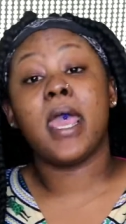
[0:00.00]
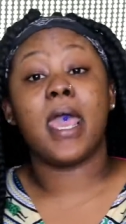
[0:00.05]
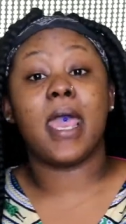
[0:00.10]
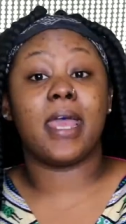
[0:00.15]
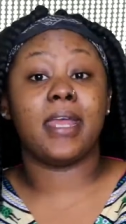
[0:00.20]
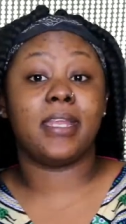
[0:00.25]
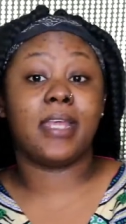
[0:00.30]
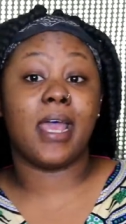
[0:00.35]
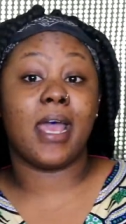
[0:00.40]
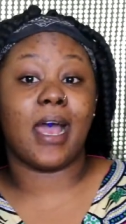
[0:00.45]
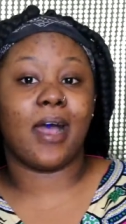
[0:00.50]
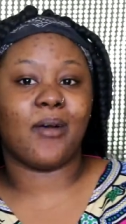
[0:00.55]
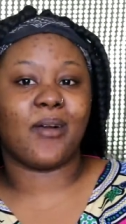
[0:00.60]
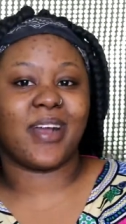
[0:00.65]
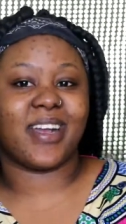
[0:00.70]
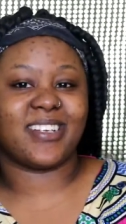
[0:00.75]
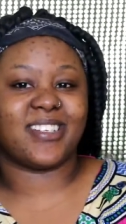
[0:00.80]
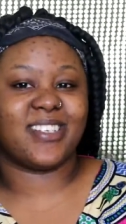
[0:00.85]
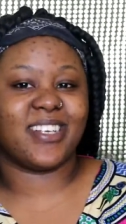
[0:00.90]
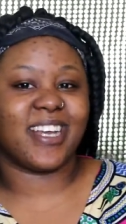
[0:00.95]
And yeah, I'll
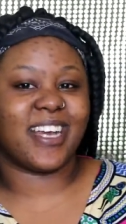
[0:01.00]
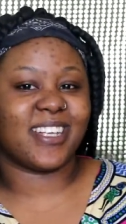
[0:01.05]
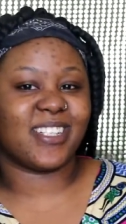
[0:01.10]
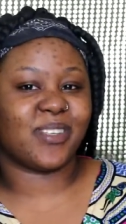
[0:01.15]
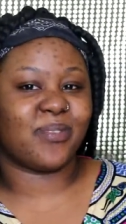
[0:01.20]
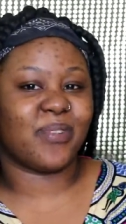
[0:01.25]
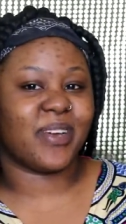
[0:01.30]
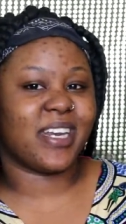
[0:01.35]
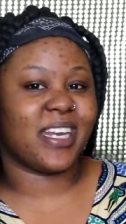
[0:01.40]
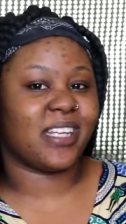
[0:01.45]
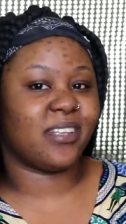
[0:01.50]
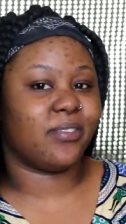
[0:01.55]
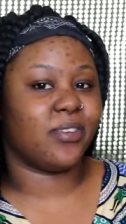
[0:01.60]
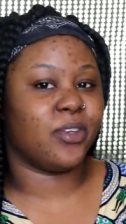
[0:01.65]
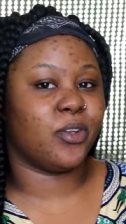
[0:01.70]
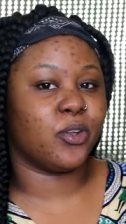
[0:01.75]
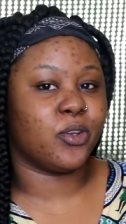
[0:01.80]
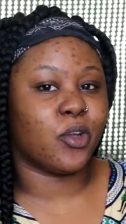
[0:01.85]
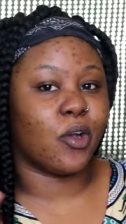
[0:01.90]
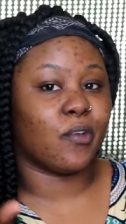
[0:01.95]
catch you guys on my next
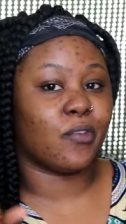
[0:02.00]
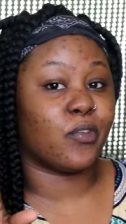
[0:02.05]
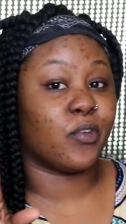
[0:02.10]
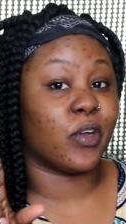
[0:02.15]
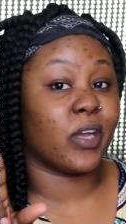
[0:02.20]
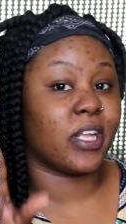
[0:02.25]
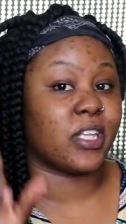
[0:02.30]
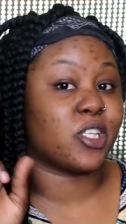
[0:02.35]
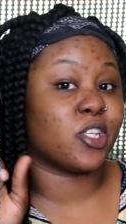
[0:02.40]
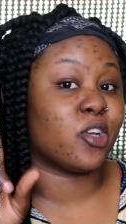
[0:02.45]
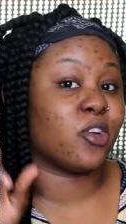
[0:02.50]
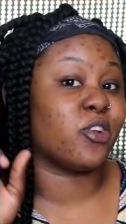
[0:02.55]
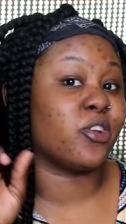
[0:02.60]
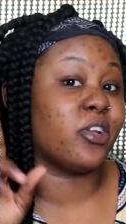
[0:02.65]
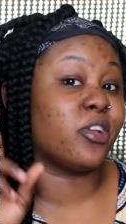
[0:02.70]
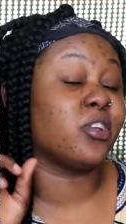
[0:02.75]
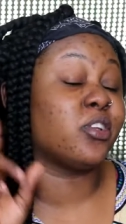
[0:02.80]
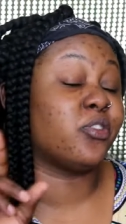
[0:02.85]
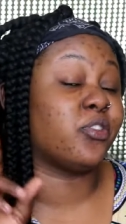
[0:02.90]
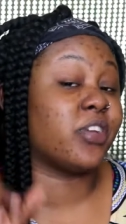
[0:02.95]
video. Don't forget to turn on
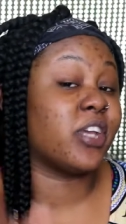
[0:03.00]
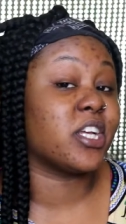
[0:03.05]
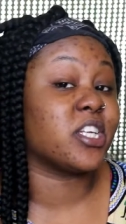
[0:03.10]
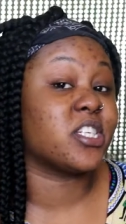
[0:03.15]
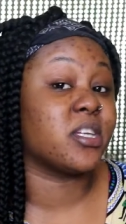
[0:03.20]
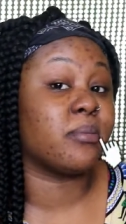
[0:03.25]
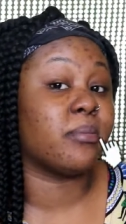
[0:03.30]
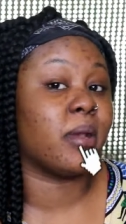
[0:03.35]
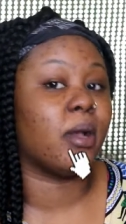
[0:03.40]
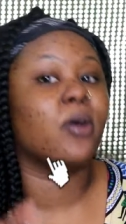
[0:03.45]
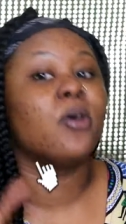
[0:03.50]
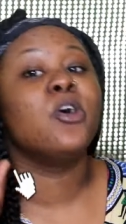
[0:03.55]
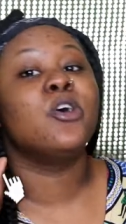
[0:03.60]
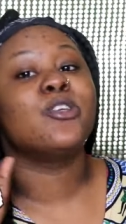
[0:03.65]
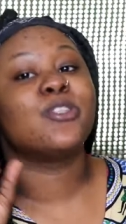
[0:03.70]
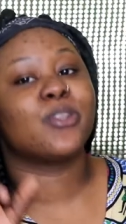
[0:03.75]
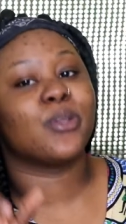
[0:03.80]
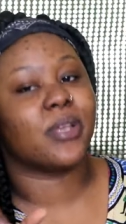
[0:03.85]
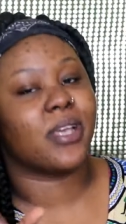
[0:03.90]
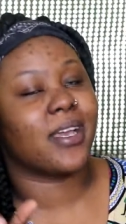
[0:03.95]
your notification bell
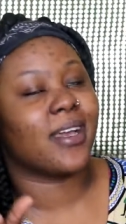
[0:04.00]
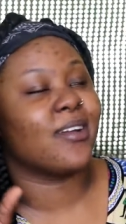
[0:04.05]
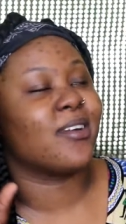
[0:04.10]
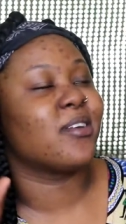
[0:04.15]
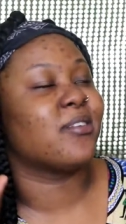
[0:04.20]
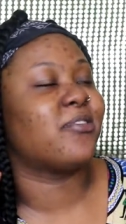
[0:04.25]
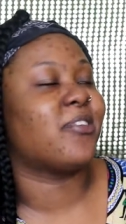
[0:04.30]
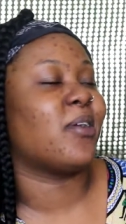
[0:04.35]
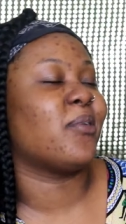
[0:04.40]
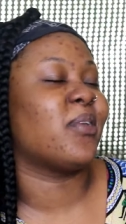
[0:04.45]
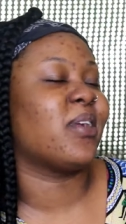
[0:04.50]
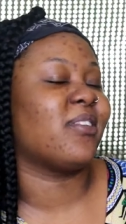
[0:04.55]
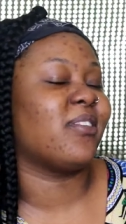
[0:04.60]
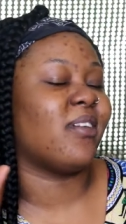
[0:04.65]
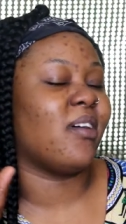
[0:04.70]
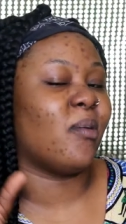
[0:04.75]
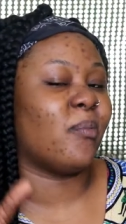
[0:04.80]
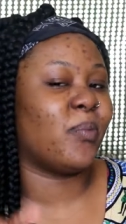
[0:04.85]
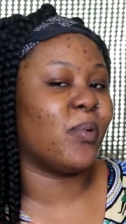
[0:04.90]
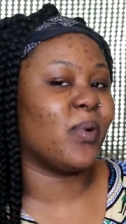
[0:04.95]
so you can get notified whenever
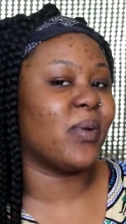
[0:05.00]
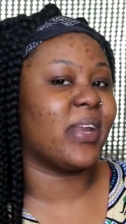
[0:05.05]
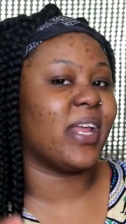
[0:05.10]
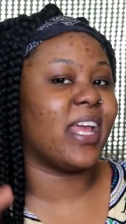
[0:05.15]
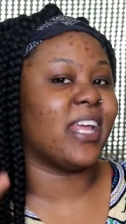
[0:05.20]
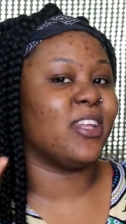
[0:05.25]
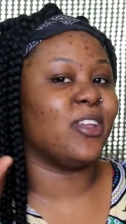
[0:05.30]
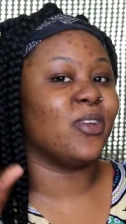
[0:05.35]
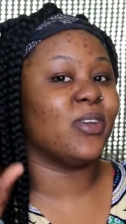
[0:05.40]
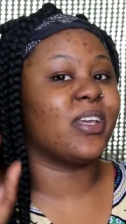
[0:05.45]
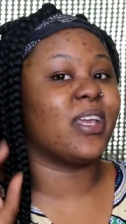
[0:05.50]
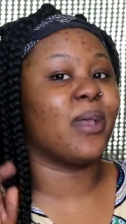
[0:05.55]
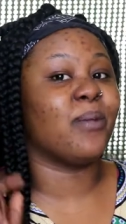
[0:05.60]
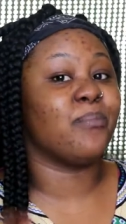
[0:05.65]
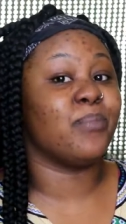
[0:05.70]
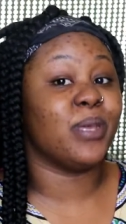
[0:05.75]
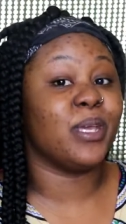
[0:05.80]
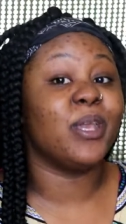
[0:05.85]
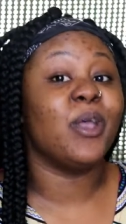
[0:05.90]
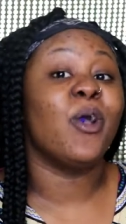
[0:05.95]
I upload. And you can
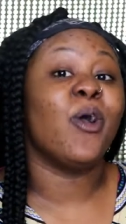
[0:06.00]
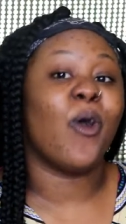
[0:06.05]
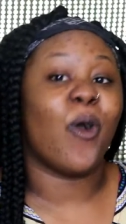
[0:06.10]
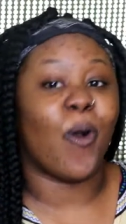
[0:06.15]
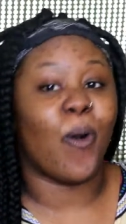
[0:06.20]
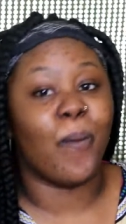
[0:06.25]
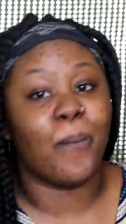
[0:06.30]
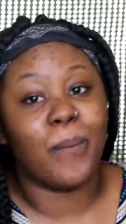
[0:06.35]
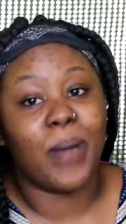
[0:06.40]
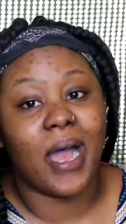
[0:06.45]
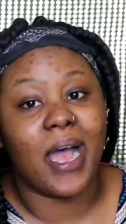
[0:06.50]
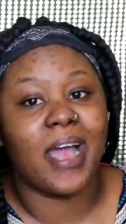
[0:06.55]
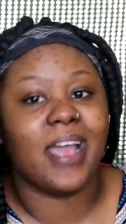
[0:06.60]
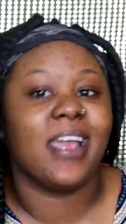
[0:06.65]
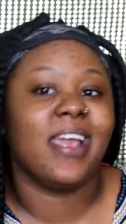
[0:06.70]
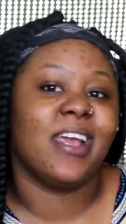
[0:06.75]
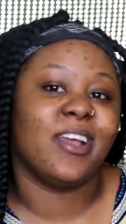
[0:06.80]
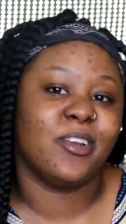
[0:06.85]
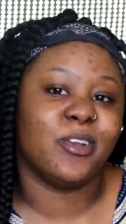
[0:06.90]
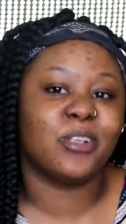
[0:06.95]
be on
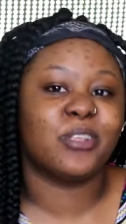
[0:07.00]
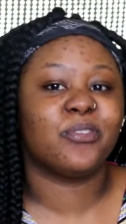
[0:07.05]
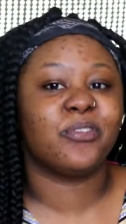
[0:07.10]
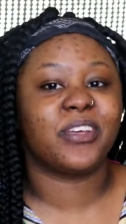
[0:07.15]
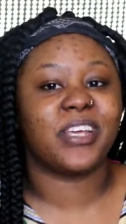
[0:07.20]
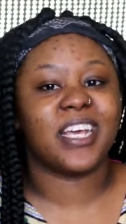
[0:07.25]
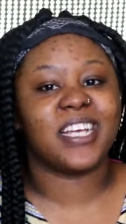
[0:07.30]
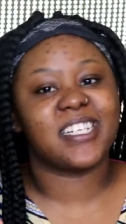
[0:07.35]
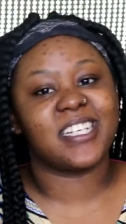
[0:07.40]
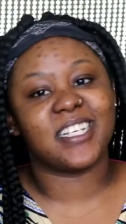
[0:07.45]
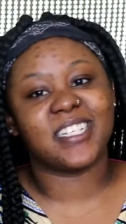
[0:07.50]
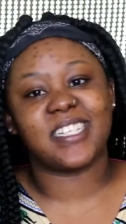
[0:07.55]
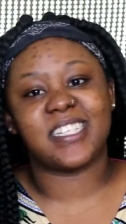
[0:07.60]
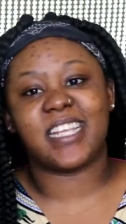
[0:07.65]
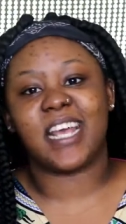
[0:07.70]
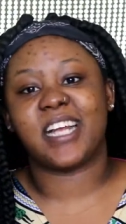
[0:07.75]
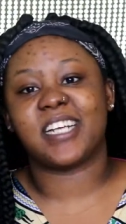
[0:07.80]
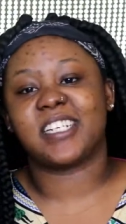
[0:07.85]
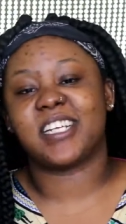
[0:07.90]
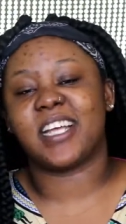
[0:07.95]
my notification
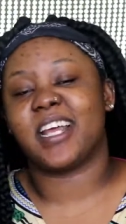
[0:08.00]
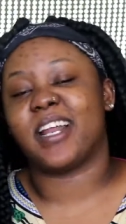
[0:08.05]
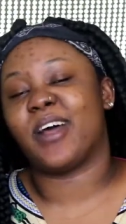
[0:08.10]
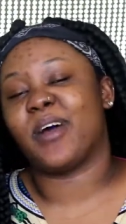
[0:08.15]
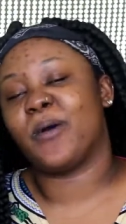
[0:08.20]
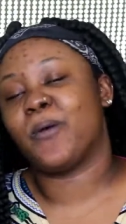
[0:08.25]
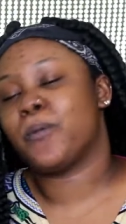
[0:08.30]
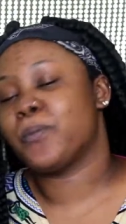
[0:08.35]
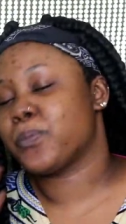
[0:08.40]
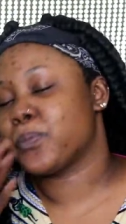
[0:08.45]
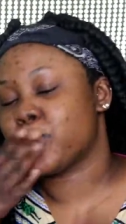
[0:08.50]
shout out.